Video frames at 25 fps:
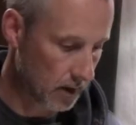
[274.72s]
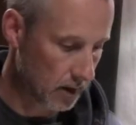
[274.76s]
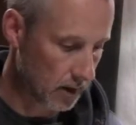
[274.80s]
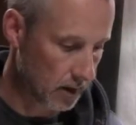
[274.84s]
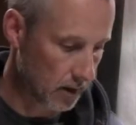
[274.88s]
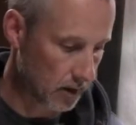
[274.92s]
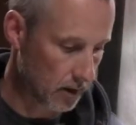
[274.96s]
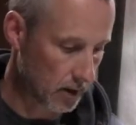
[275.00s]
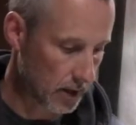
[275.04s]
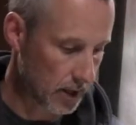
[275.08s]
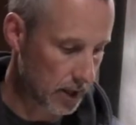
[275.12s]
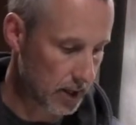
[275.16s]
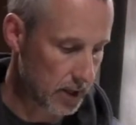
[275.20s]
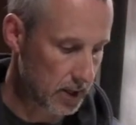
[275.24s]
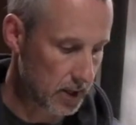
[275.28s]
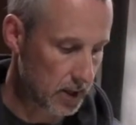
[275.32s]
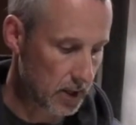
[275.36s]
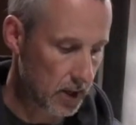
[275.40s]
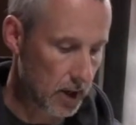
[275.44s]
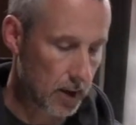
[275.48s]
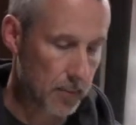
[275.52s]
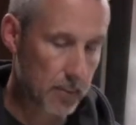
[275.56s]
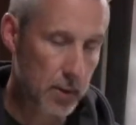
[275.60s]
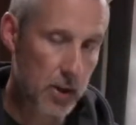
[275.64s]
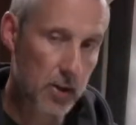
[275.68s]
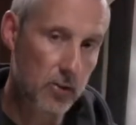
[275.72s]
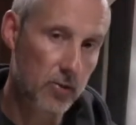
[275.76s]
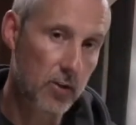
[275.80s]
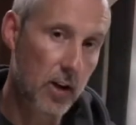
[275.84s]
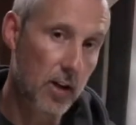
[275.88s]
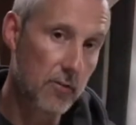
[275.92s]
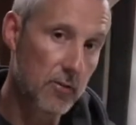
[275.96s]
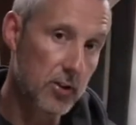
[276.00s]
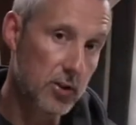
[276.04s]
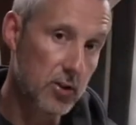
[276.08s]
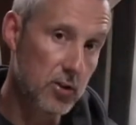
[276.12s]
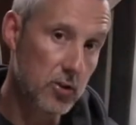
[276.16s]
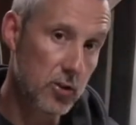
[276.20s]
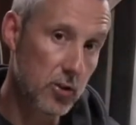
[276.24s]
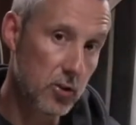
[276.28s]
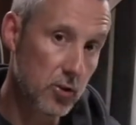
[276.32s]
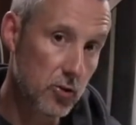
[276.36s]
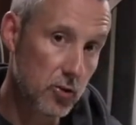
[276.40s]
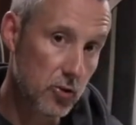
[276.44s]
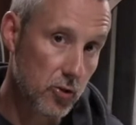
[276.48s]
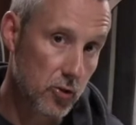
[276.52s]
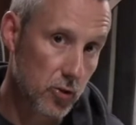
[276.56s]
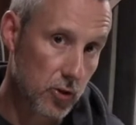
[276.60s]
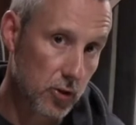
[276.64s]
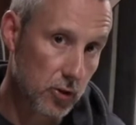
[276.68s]
Okay? And because love is
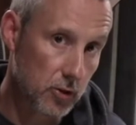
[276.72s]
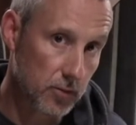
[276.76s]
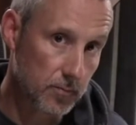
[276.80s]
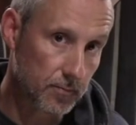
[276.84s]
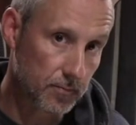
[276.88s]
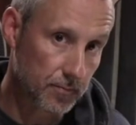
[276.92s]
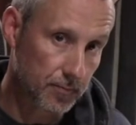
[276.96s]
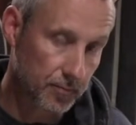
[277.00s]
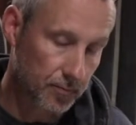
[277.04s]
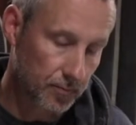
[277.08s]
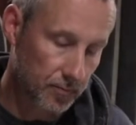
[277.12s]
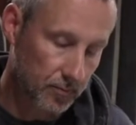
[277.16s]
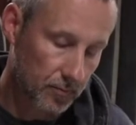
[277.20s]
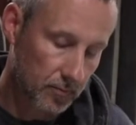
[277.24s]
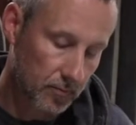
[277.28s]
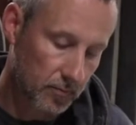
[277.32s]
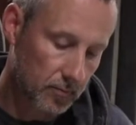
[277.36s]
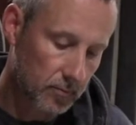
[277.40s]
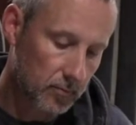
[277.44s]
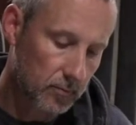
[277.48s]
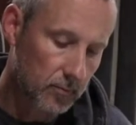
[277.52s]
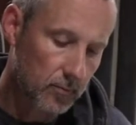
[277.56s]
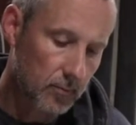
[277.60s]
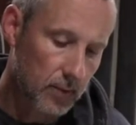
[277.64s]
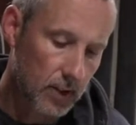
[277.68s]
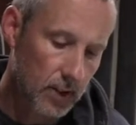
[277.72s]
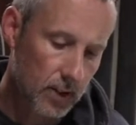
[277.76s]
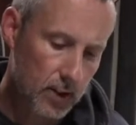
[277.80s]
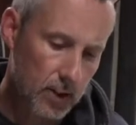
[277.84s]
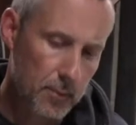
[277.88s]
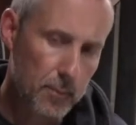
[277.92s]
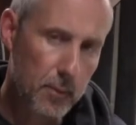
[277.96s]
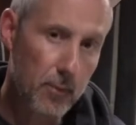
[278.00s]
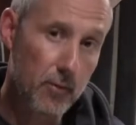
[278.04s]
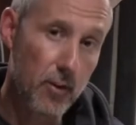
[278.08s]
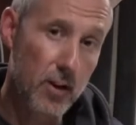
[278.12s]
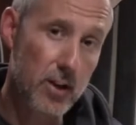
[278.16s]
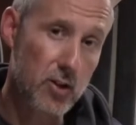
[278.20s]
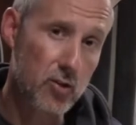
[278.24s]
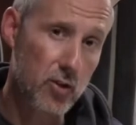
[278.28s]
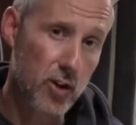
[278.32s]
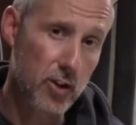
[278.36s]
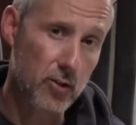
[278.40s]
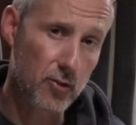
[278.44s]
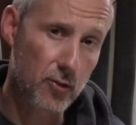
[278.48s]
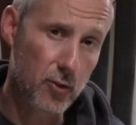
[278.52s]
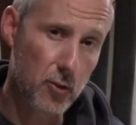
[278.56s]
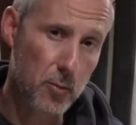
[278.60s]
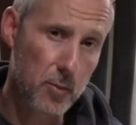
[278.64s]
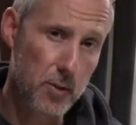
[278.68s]
neutral, it can be very
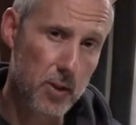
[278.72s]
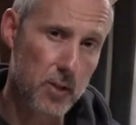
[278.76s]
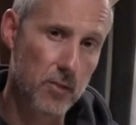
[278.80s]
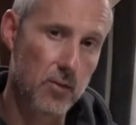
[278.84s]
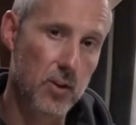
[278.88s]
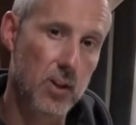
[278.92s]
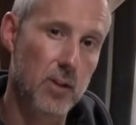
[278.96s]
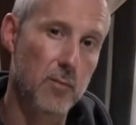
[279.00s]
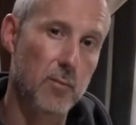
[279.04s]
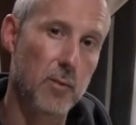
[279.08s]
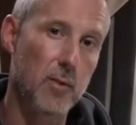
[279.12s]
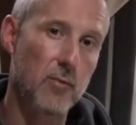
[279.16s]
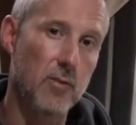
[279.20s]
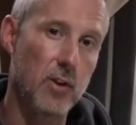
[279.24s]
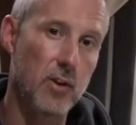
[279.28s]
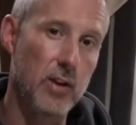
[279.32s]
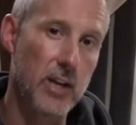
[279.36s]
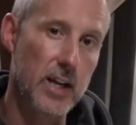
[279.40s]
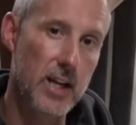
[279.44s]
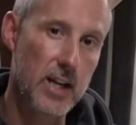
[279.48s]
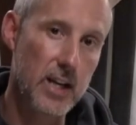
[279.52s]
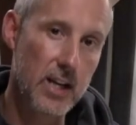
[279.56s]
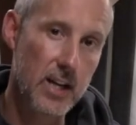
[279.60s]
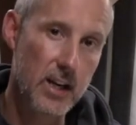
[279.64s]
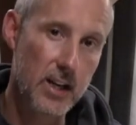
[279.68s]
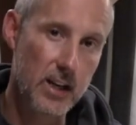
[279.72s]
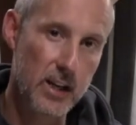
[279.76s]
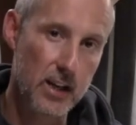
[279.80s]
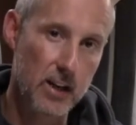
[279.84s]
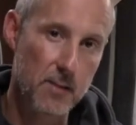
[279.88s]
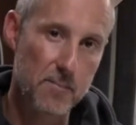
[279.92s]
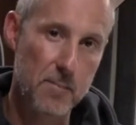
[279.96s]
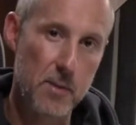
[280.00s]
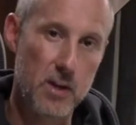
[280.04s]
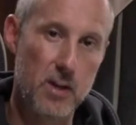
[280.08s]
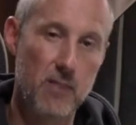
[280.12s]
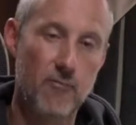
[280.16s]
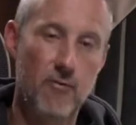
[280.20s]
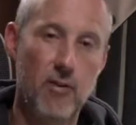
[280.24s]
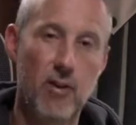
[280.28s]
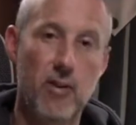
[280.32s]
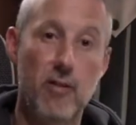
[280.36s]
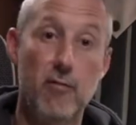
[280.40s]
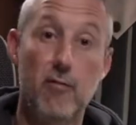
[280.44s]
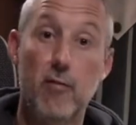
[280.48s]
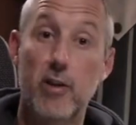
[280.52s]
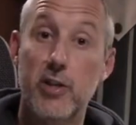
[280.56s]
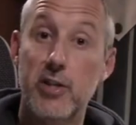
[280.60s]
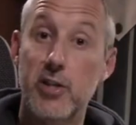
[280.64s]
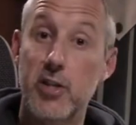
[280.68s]
transformative, it can be very healing, it can be very
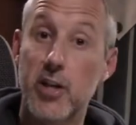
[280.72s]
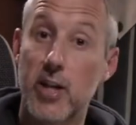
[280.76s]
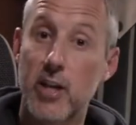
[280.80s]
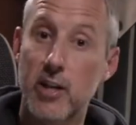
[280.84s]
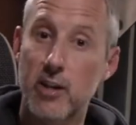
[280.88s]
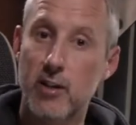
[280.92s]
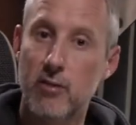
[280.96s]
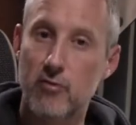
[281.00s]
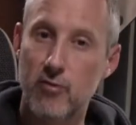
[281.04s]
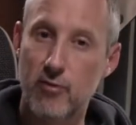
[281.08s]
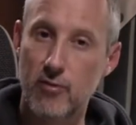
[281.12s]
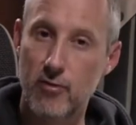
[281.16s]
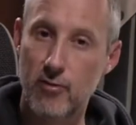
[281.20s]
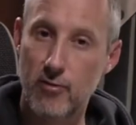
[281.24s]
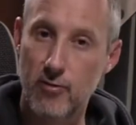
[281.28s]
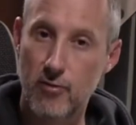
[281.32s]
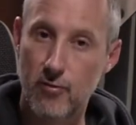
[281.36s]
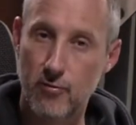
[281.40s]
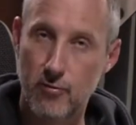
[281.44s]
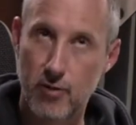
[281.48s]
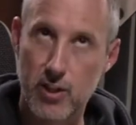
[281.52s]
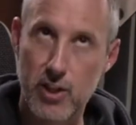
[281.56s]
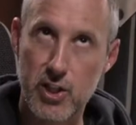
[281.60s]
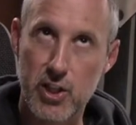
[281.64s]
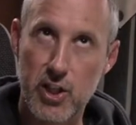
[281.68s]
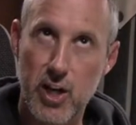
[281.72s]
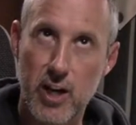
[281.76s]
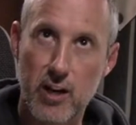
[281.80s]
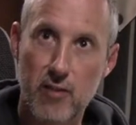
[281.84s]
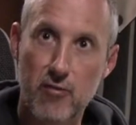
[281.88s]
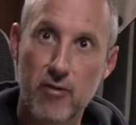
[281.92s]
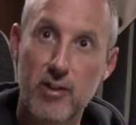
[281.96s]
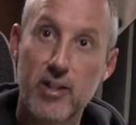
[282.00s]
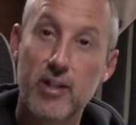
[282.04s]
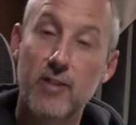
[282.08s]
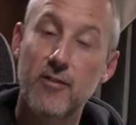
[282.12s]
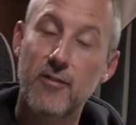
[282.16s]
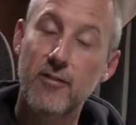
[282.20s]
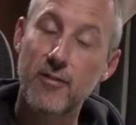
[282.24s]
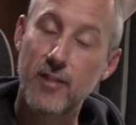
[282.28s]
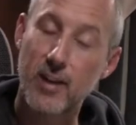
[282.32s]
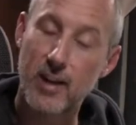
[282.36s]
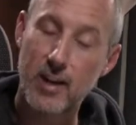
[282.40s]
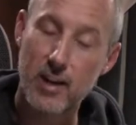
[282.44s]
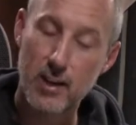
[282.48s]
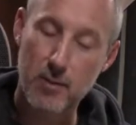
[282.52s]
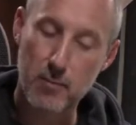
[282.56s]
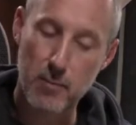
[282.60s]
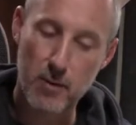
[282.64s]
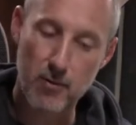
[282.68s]
regenerative,
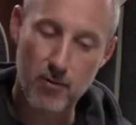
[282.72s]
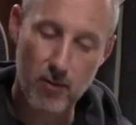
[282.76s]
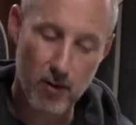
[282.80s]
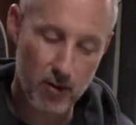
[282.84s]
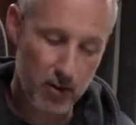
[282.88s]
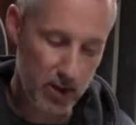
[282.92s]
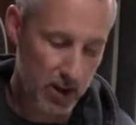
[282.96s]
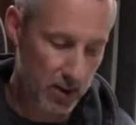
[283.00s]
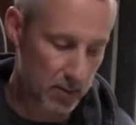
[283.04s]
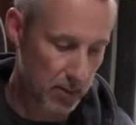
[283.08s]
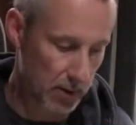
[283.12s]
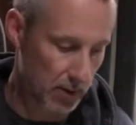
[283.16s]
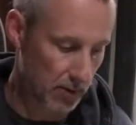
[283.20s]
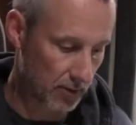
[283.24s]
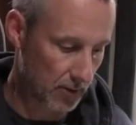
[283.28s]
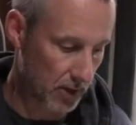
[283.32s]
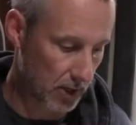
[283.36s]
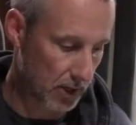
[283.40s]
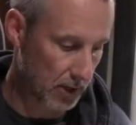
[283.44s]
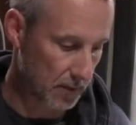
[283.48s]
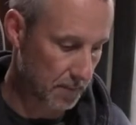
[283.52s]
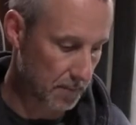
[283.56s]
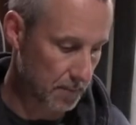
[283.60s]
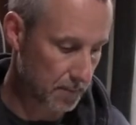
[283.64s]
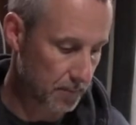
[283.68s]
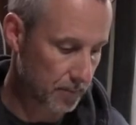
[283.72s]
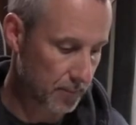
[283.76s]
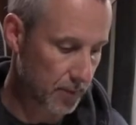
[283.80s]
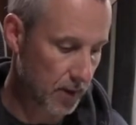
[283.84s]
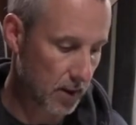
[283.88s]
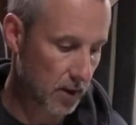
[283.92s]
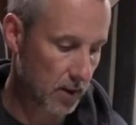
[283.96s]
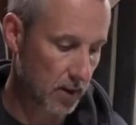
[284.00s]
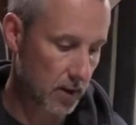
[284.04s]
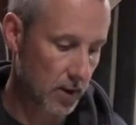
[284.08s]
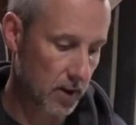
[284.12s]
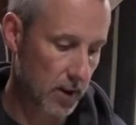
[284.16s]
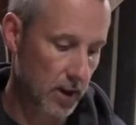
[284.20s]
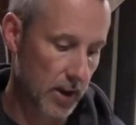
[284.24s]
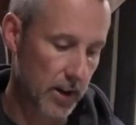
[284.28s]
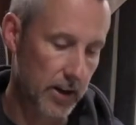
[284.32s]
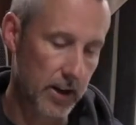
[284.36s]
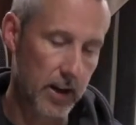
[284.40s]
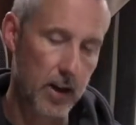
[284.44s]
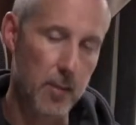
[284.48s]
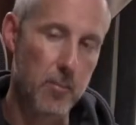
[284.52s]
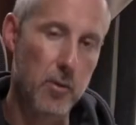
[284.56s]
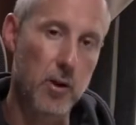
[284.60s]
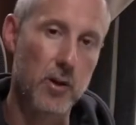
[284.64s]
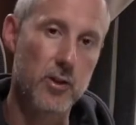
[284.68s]
and it can be very uplifting. And
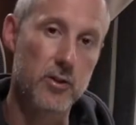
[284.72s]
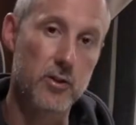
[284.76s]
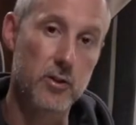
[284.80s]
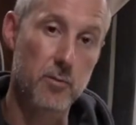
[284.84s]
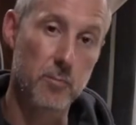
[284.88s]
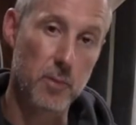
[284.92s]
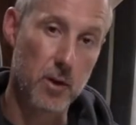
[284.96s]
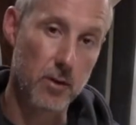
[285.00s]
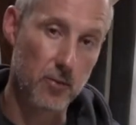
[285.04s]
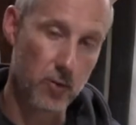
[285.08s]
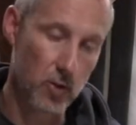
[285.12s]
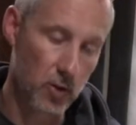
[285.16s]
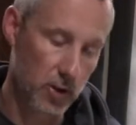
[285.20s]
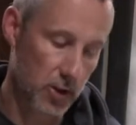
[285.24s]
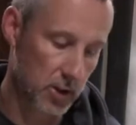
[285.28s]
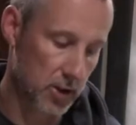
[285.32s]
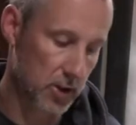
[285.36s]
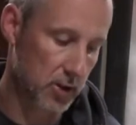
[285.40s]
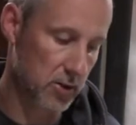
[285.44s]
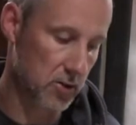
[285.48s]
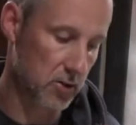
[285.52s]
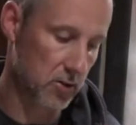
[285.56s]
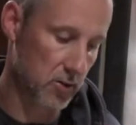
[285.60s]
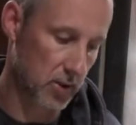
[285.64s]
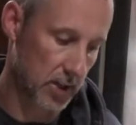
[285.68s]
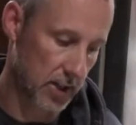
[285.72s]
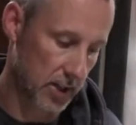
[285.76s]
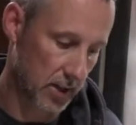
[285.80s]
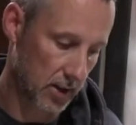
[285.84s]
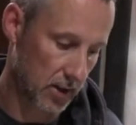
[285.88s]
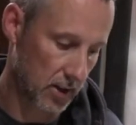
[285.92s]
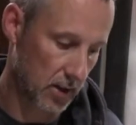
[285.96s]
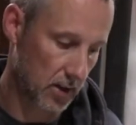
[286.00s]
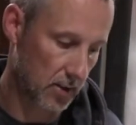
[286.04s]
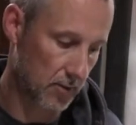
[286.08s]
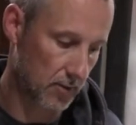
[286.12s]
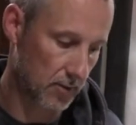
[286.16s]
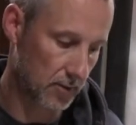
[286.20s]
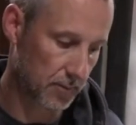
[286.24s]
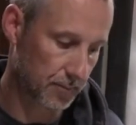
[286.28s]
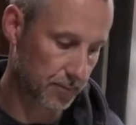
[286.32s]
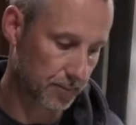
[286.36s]
that applies to both unconditional and love.